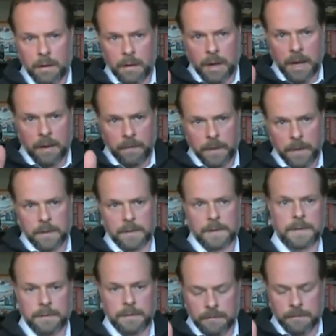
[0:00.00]
having a
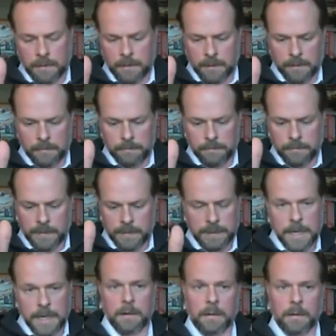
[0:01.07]

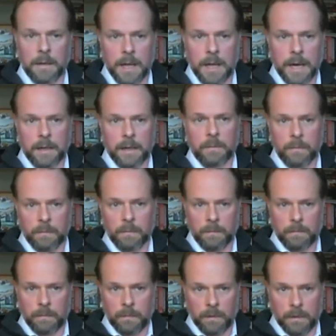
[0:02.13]
standard line
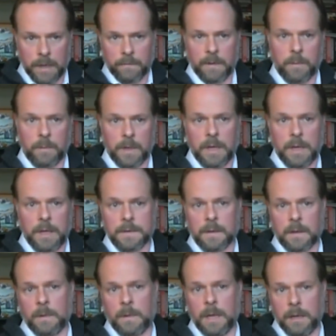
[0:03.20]
where everybody is
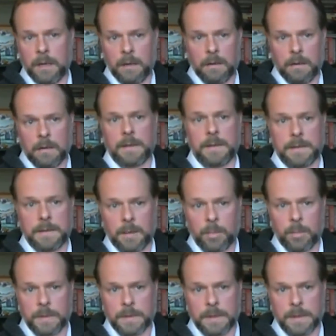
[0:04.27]
terminated on
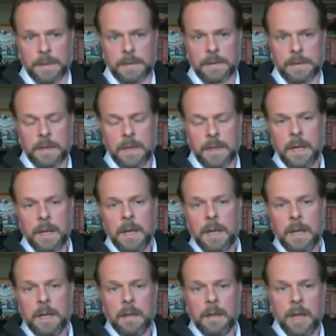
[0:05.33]
December 6th,
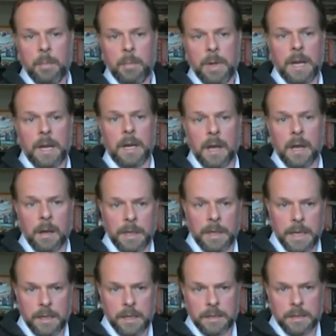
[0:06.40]
they made
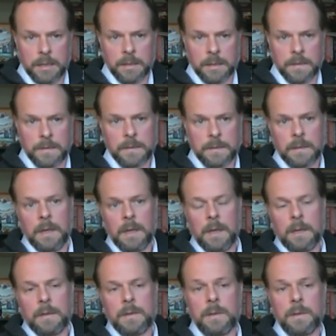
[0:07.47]
accommodations
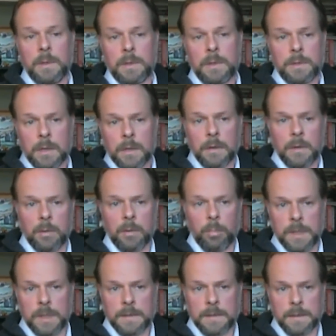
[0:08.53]
to ensure that
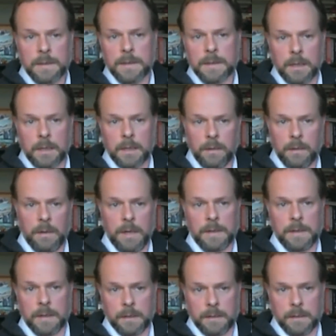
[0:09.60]
business continuity
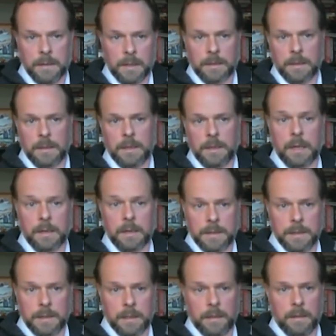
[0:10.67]
is conducted and
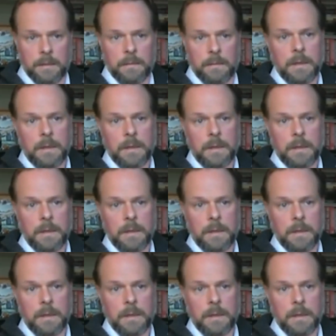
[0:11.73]
continued.